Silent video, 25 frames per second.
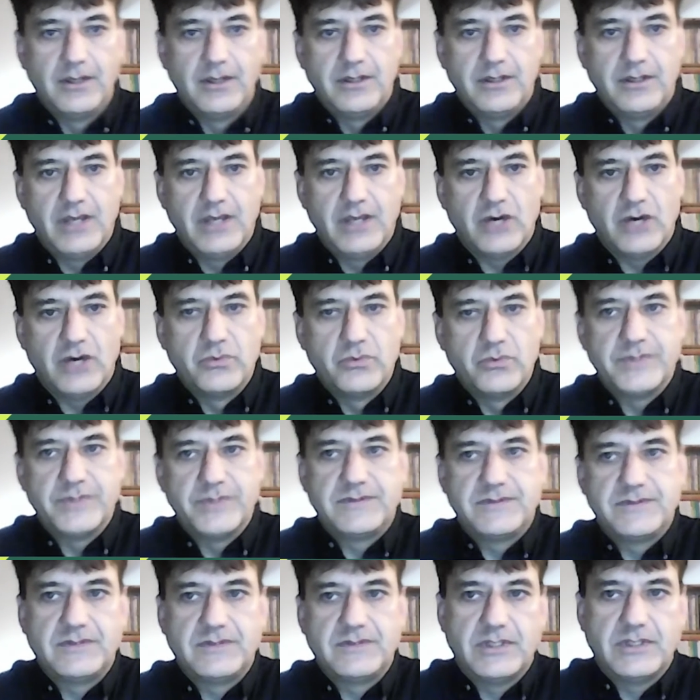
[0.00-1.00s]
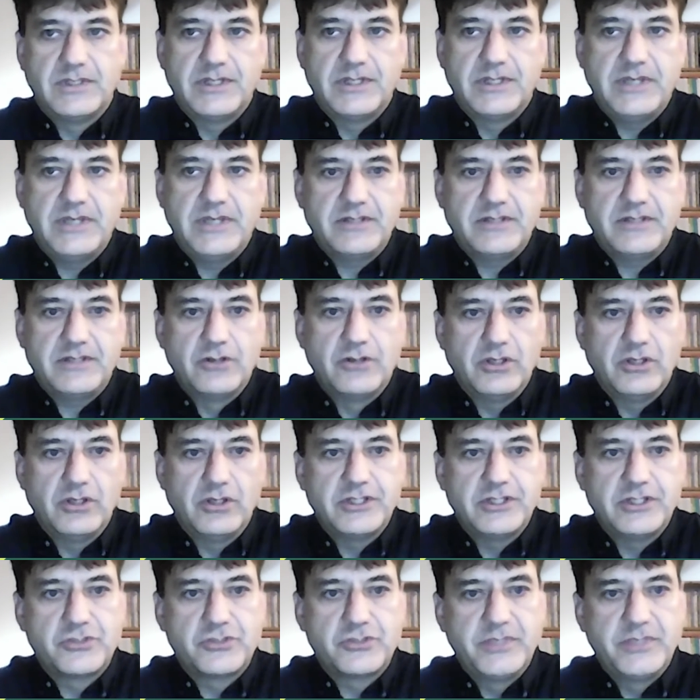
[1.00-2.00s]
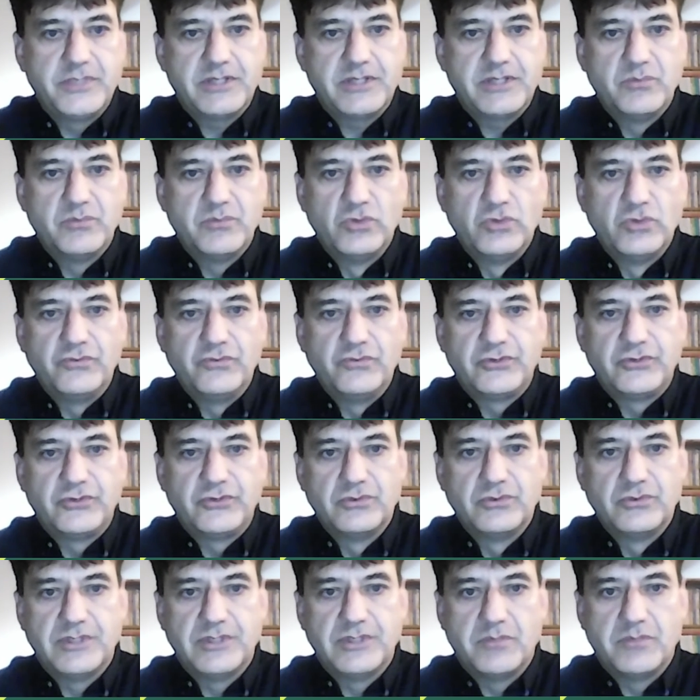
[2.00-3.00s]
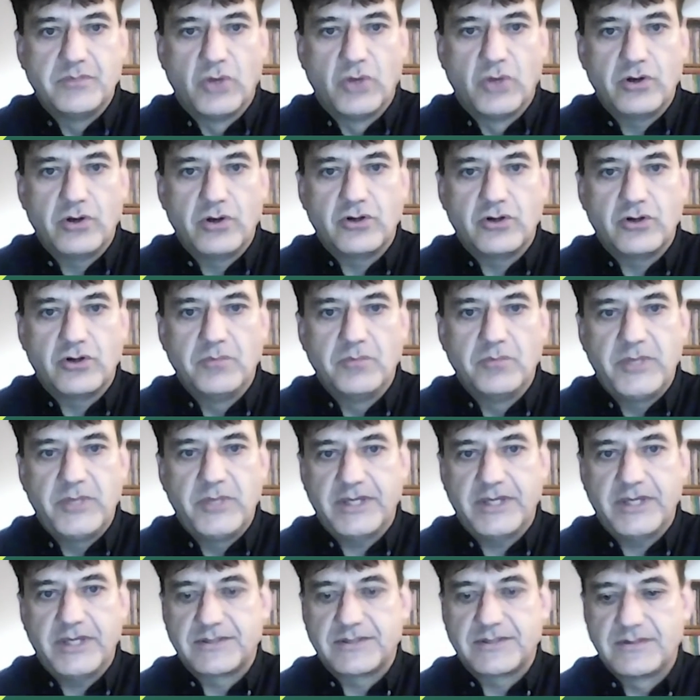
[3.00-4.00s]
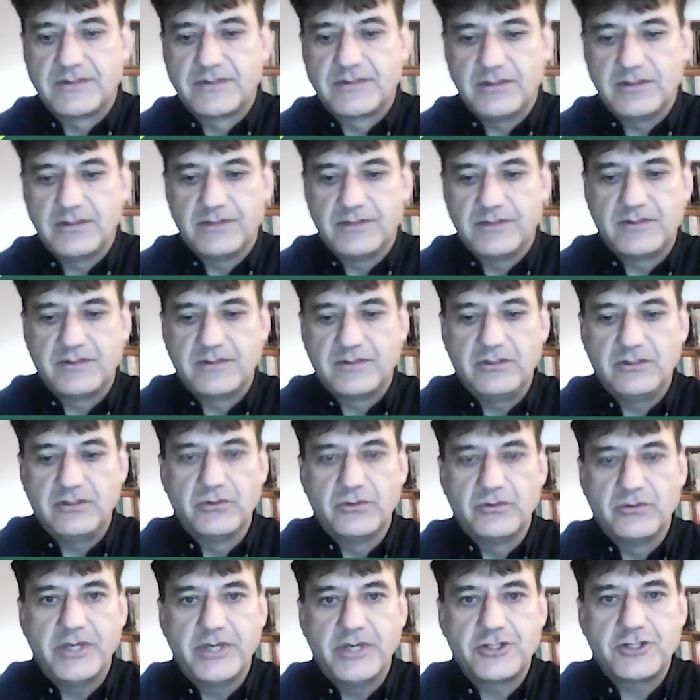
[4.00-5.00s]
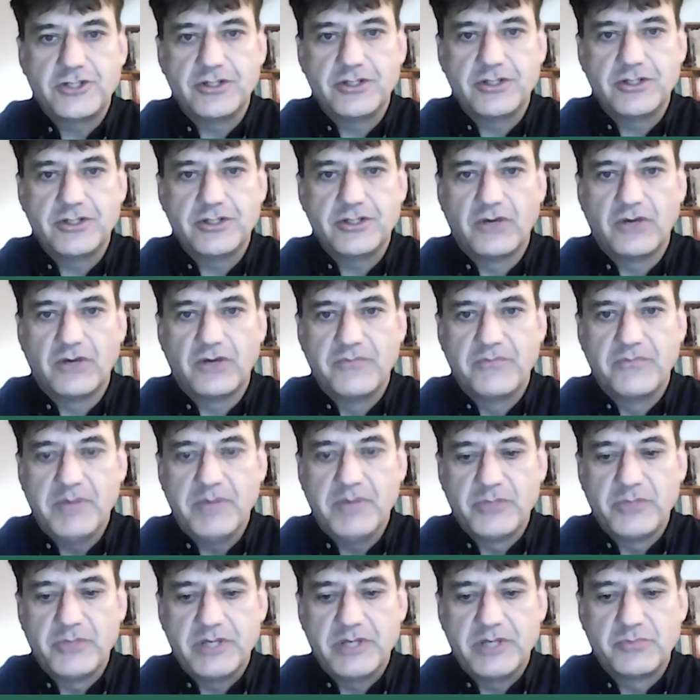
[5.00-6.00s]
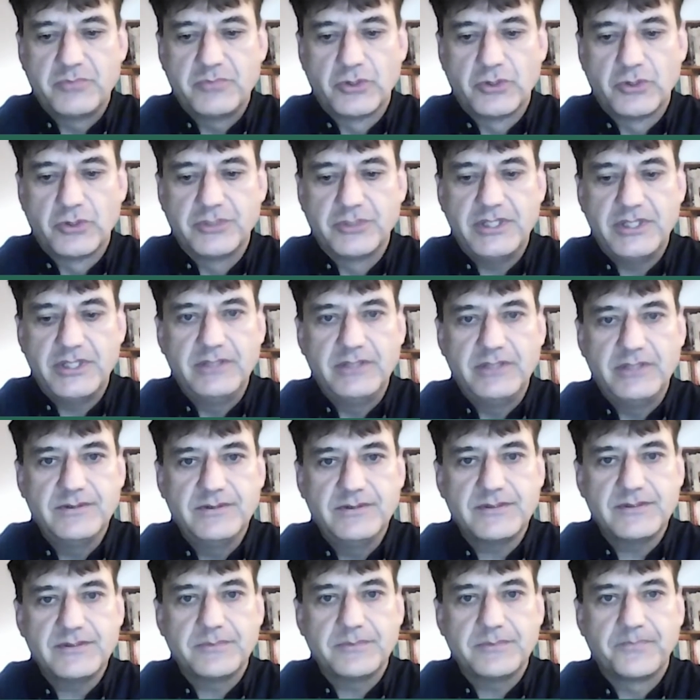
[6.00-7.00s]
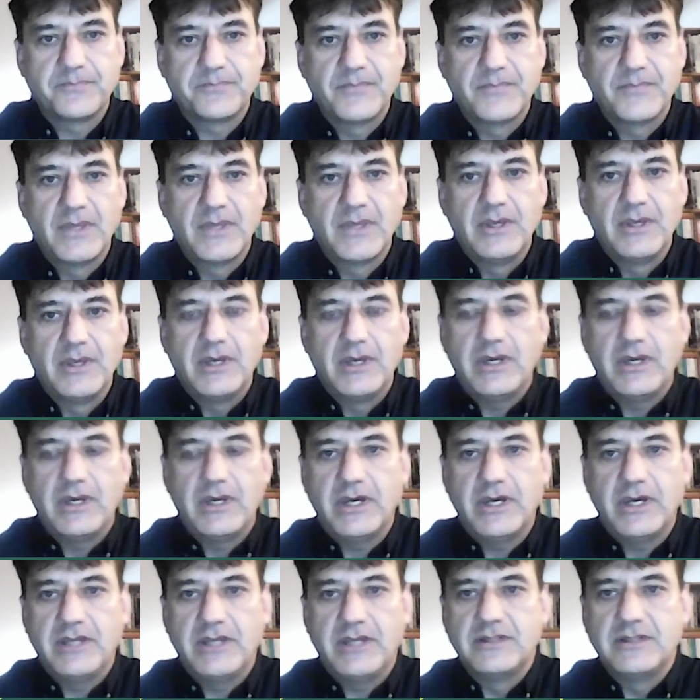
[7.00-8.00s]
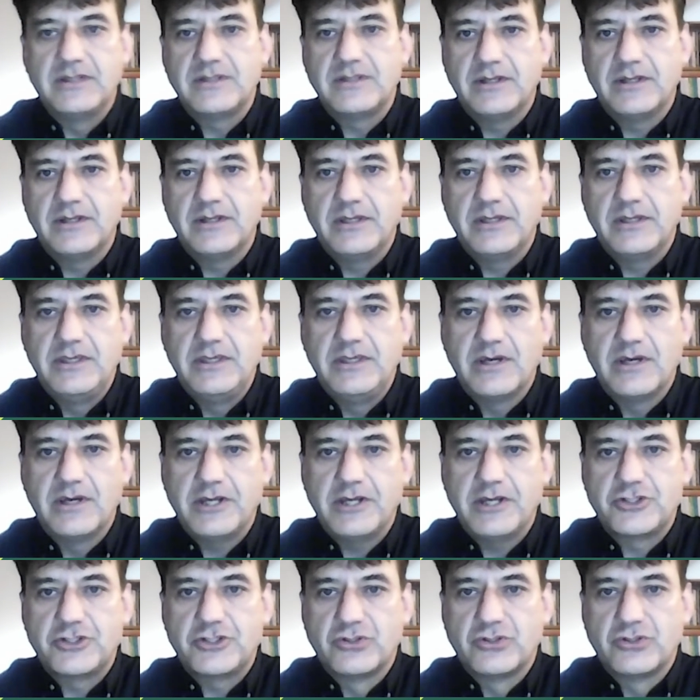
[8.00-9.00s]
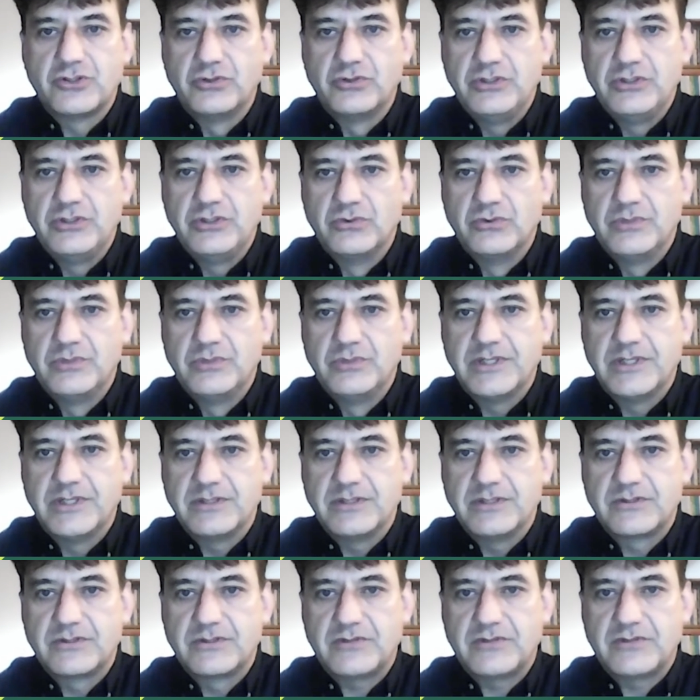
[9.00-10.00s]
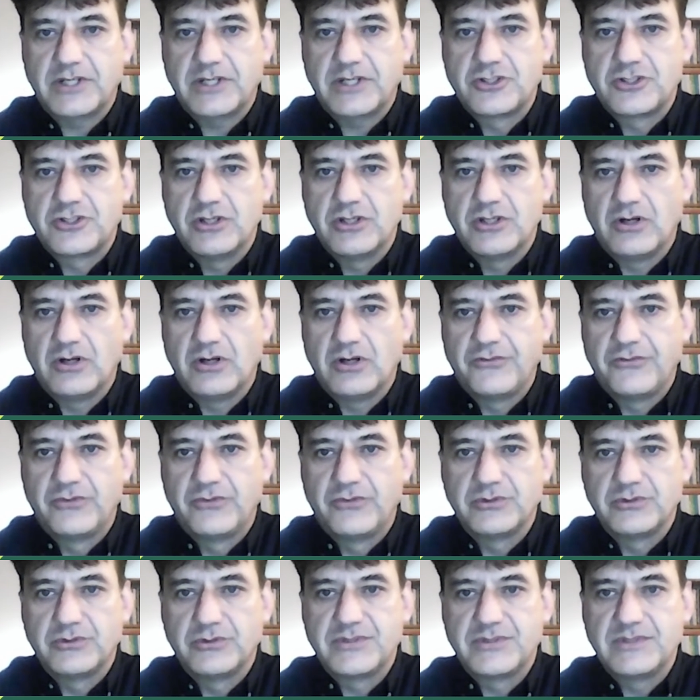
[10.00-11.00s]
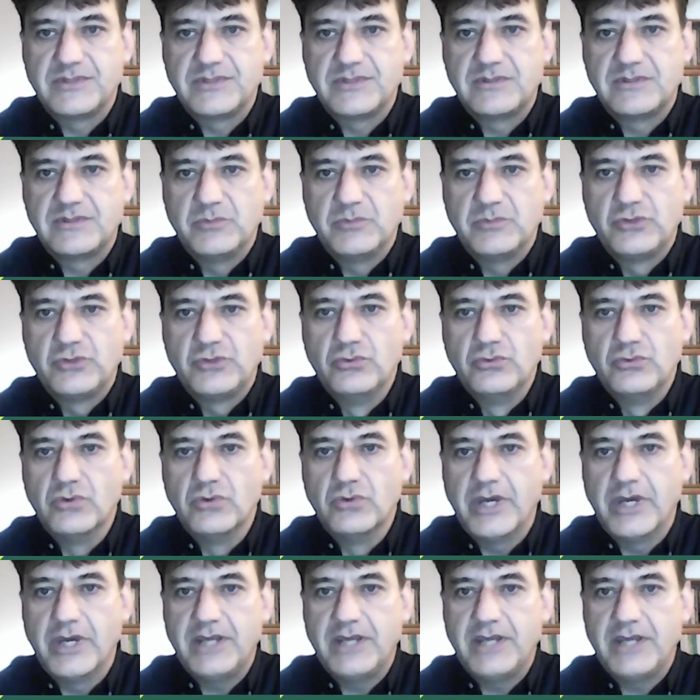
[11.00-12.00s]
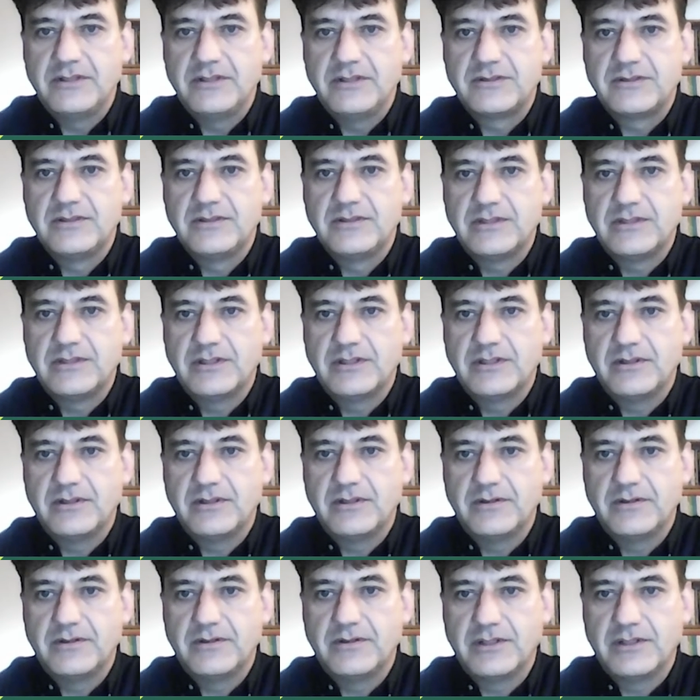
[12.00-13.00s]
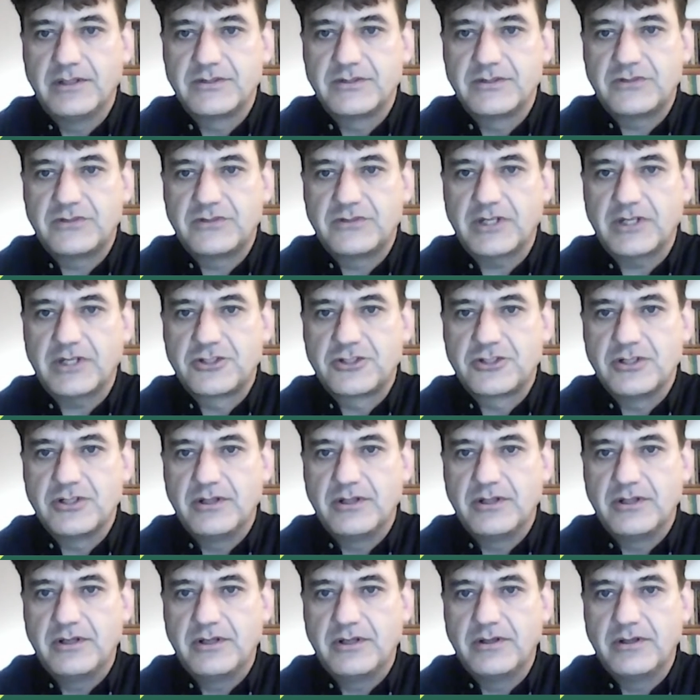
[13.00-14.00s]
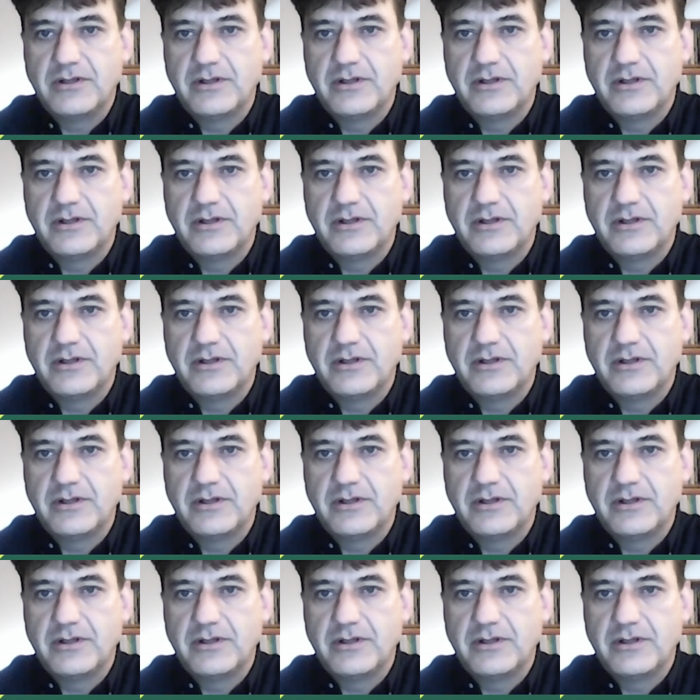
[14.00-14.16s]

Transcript: Now with that knowledge, we can move to the more complex situation of membrane proteins. And here I show you the structure of photosystem 2 and the structure